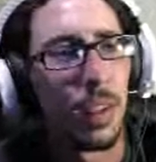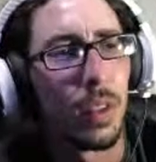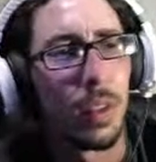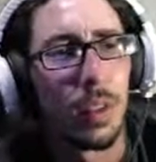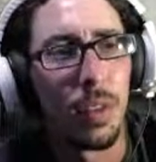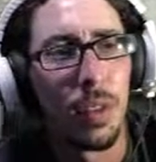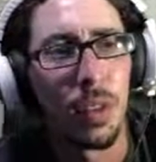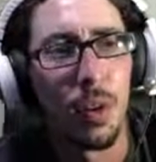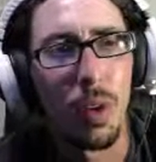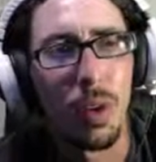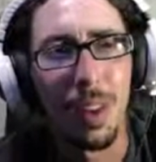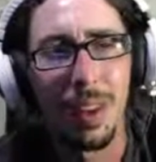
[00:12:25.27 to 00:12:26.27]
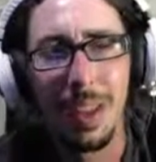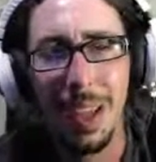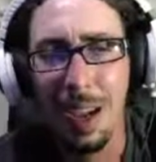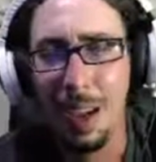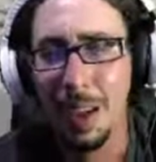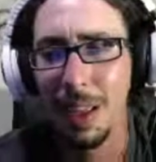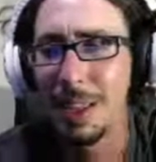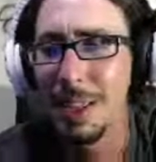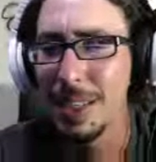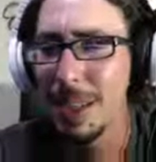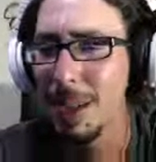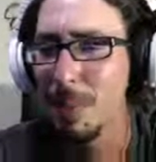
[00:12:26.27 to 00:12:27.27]
so this
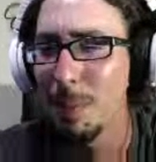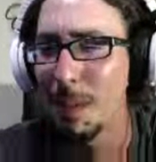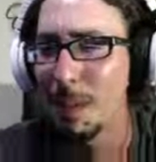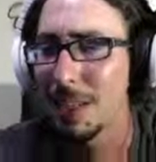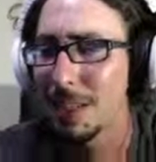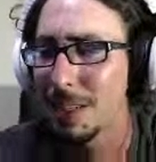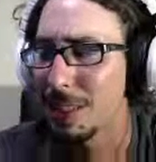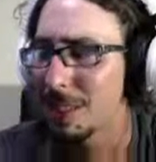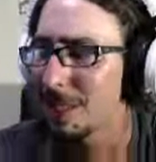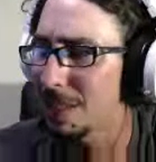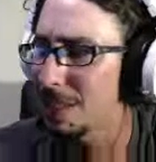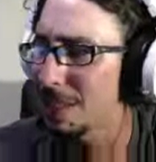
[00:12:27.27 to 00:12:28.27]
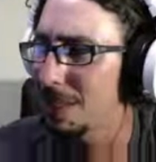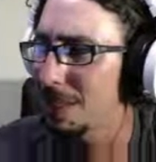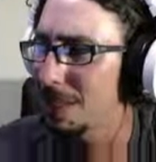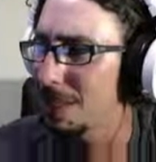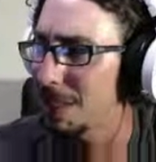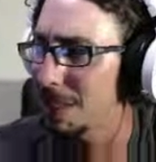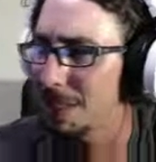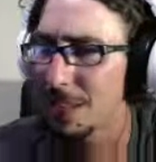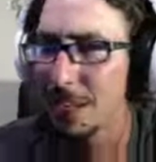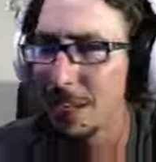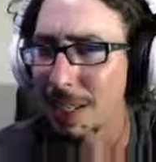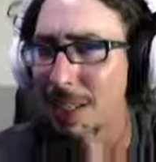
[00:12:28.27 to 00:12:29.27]
game is
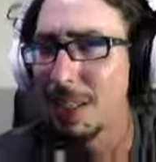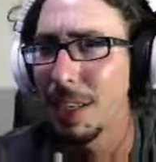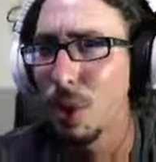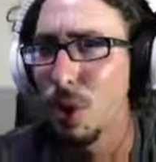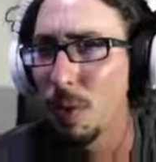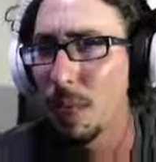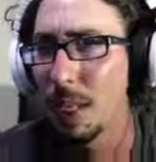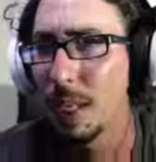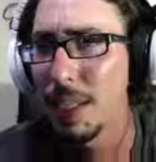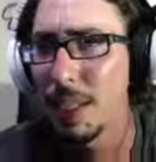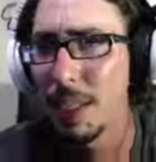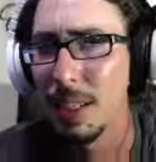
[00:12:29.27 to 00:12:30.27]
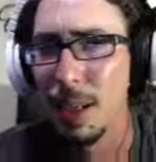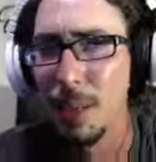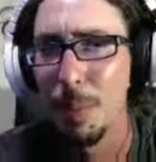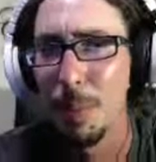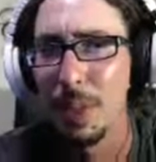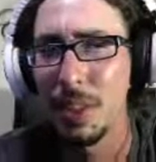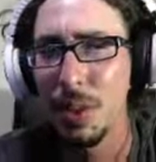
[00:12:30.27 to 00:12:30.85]
technically a new release, but it